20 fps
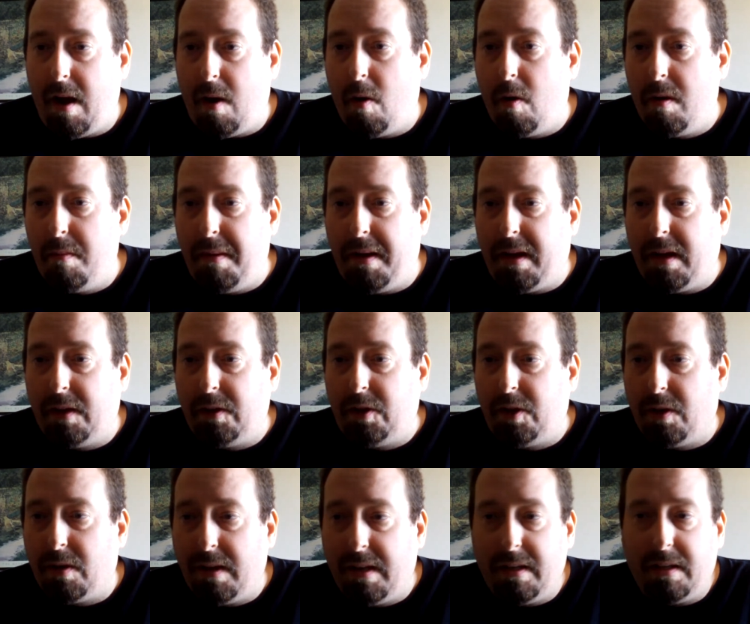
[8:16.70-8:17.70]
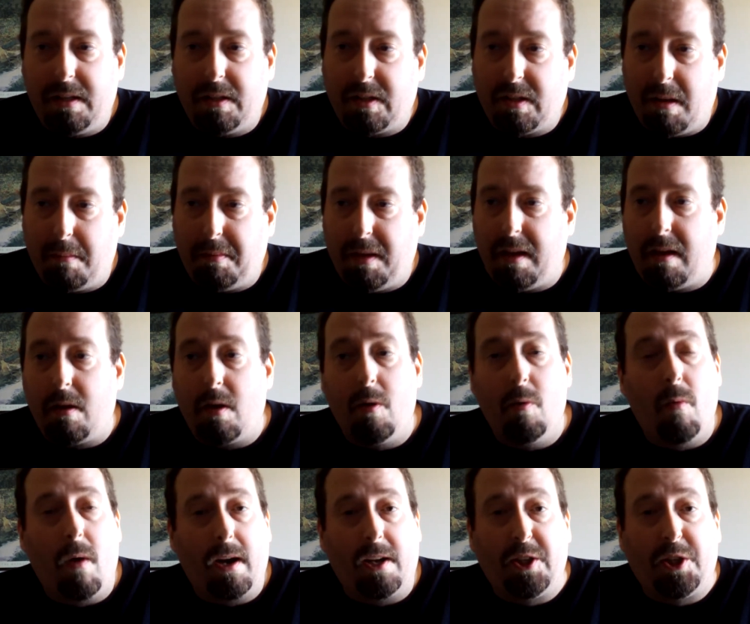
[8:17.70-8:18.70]
or because you're into something and
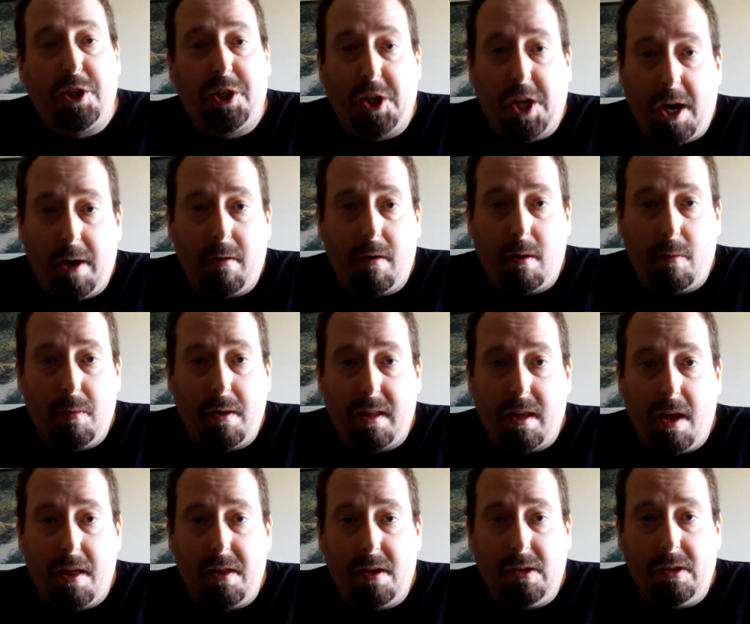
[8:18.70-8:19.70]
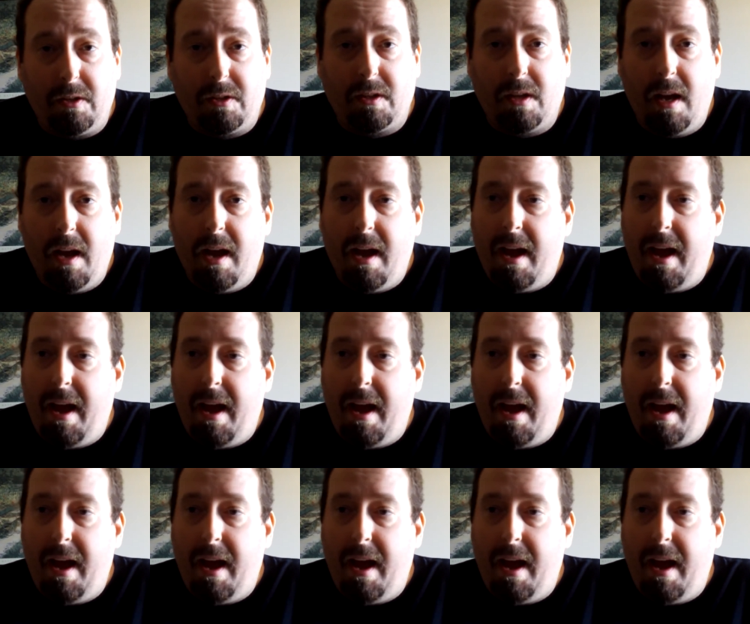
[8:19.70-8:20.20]
you want to share it with others,